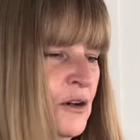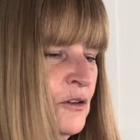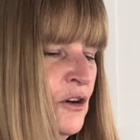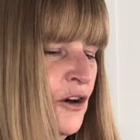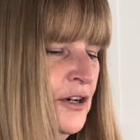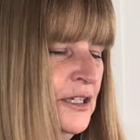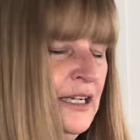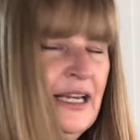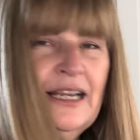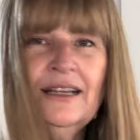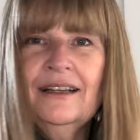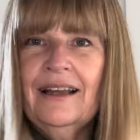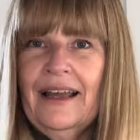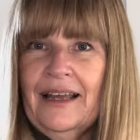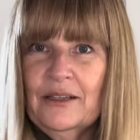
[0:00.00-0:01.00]

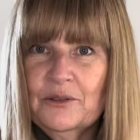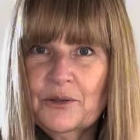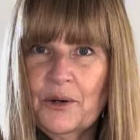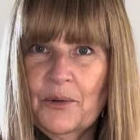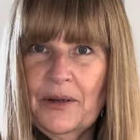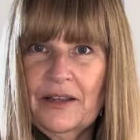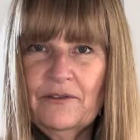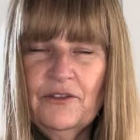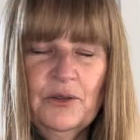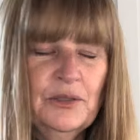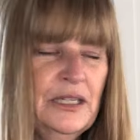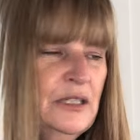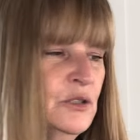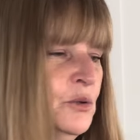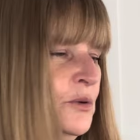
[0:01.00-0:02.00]
gardening and growing
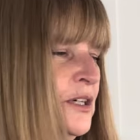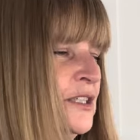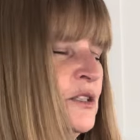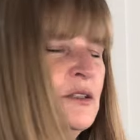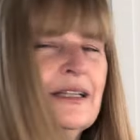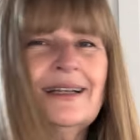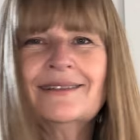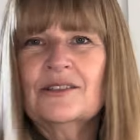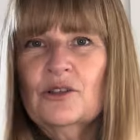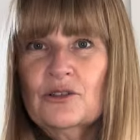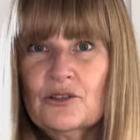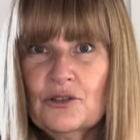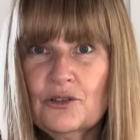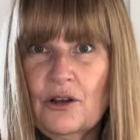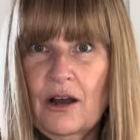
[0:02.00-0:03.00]
food indoors, let's
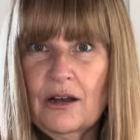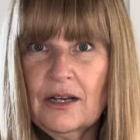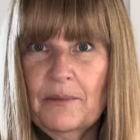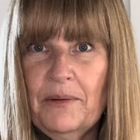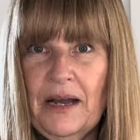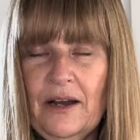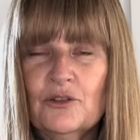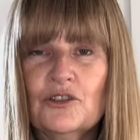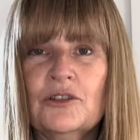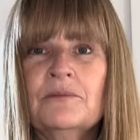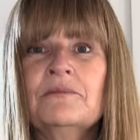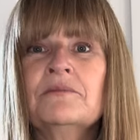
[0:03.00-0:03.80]
also talk about